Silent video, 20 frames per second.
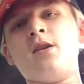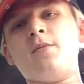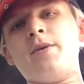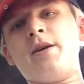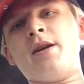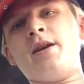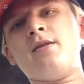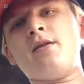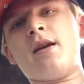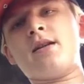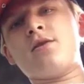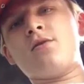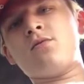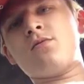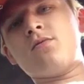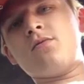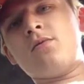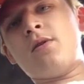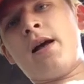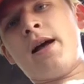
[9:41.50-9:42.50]
up here, like
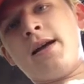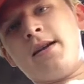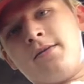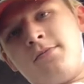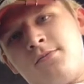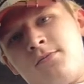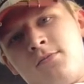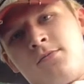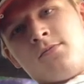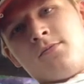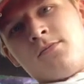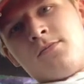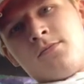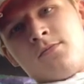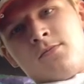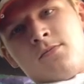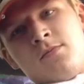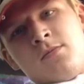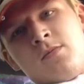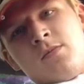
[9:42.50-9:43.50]
the like
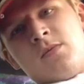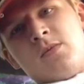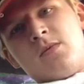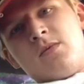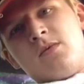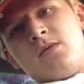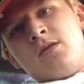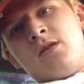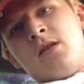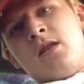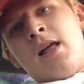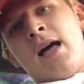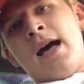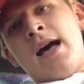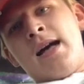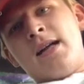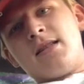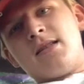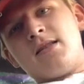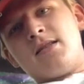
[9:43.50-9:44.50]
the
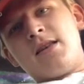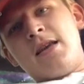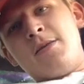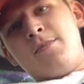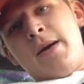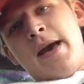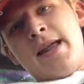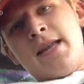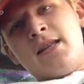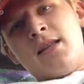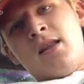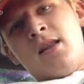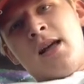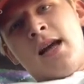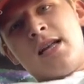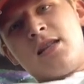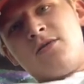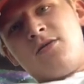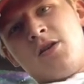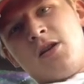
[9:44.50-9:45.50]
lights, he painted the
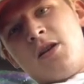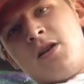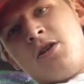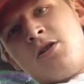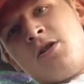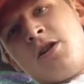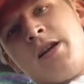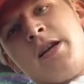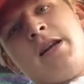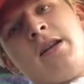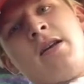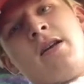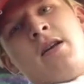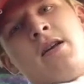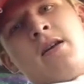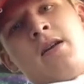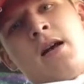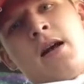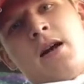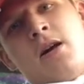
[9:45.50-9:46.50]
lights fucking green.
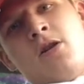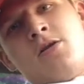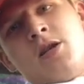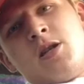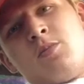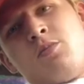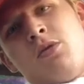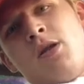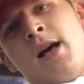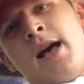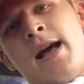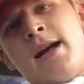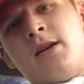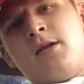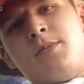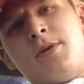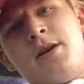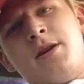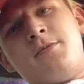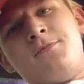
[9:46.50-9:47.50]
Like all this black
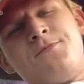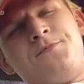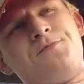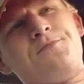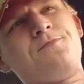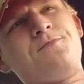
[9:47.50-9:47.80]
up here,